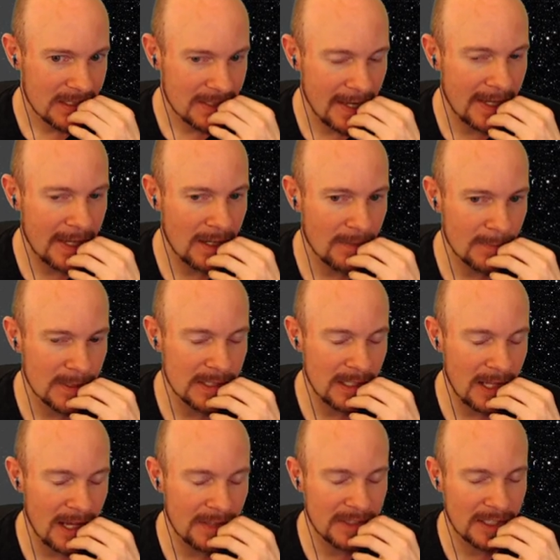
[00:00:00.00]
taking them a
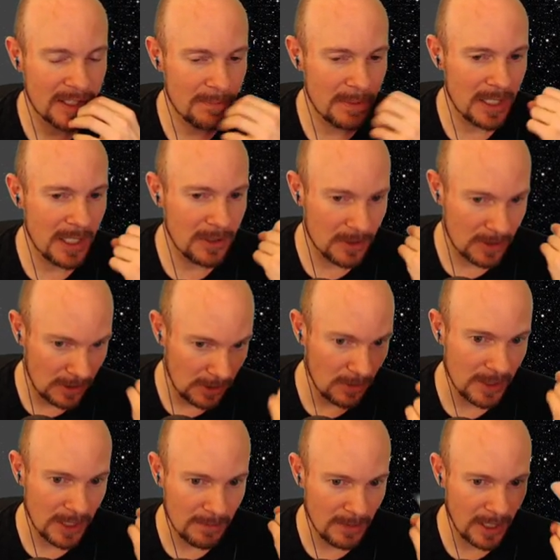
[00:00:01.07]
slot that could be either
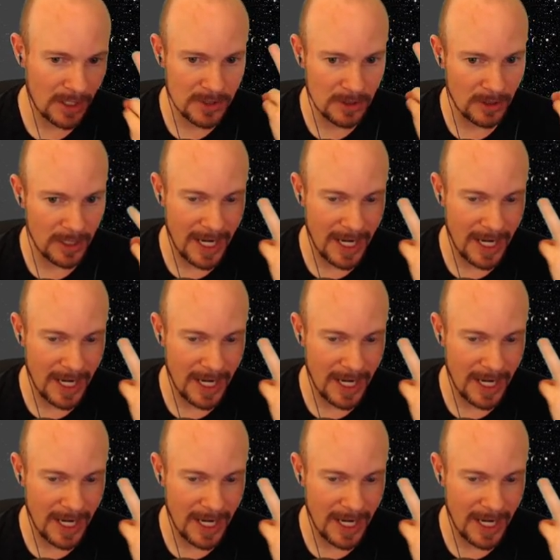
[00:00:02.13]
cloaking, mind control,